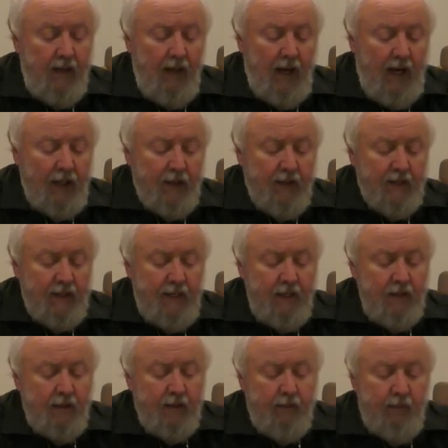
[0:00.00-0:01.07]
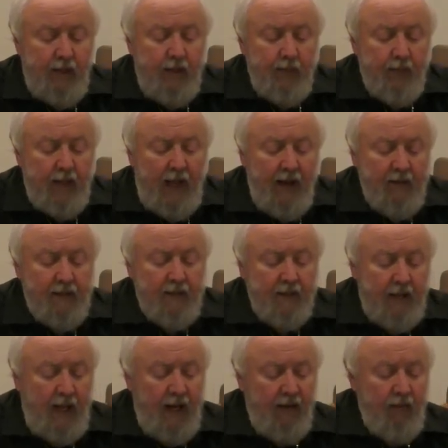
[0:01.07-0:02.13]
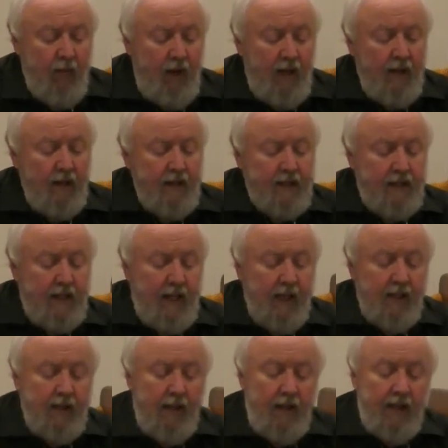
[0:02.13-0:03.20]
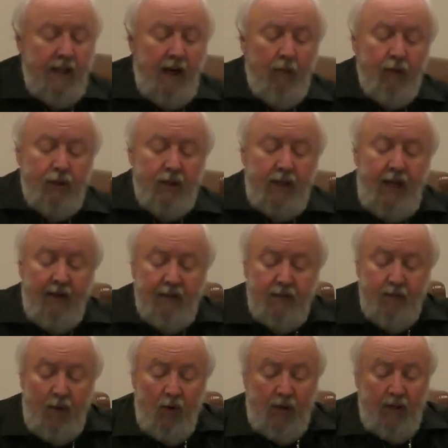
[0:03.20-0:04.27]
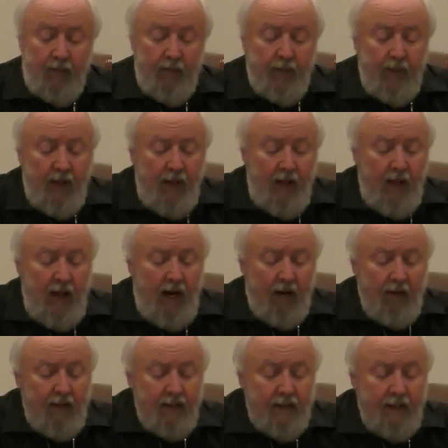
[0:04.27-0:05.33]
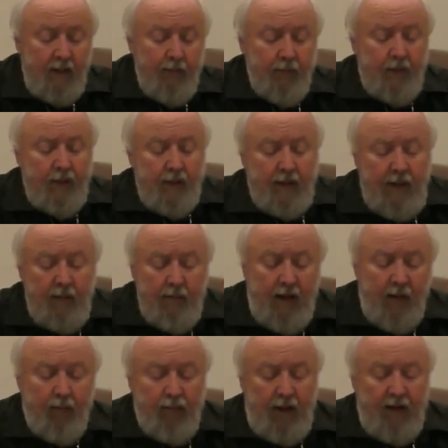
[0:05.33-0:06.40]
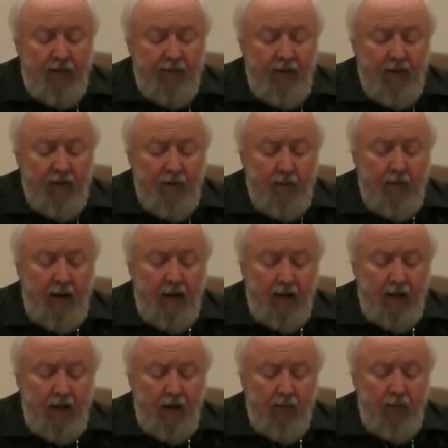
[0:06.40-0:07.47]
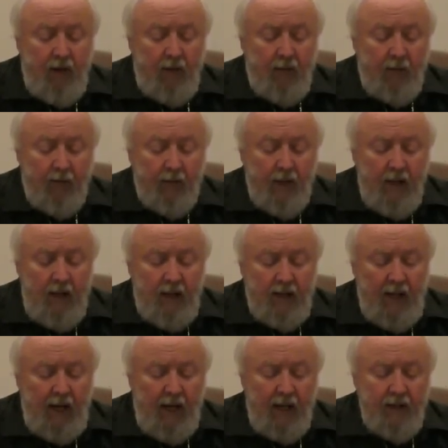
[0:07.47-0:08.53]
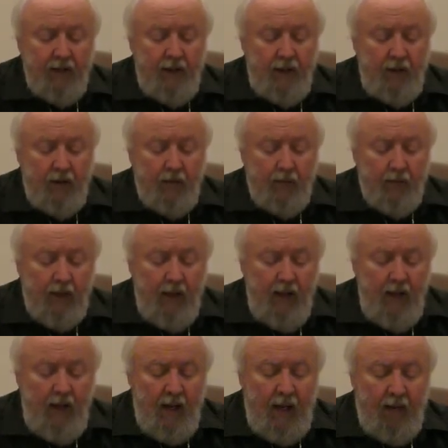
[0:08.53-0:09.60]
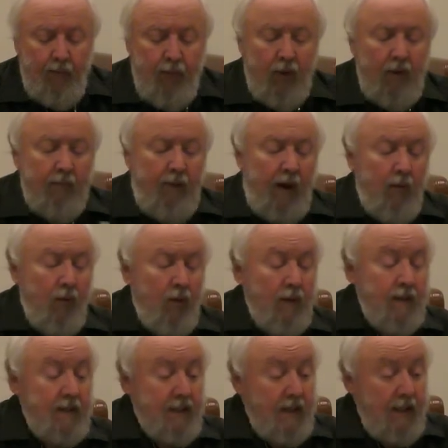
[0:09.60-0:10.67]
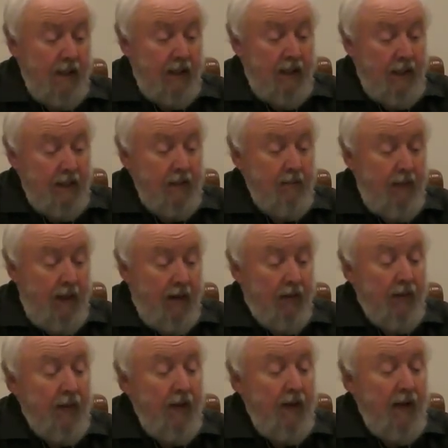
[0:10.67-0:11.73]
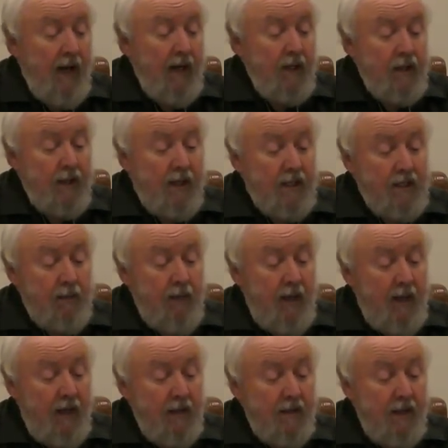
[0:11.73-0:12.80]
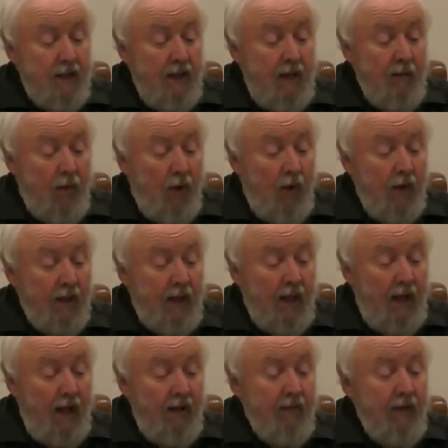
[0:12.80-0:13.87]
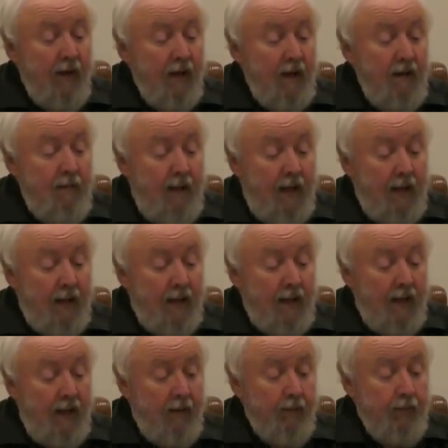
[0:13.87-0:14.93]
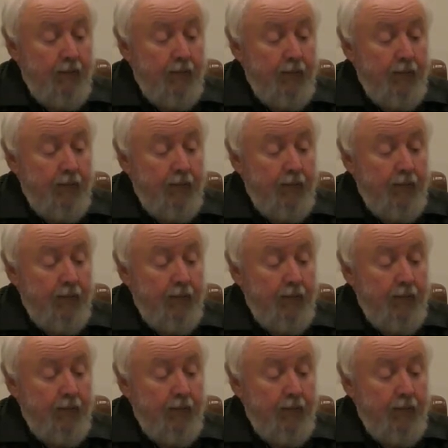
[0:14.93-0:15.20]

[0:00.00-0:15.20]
And Jehovah said unto me, they have well said that which they have spoken. I raise up to them a prophet from among their brethren, like unto you. Now put my words in his mouth, and he shall speak unto them all that I have commanded them.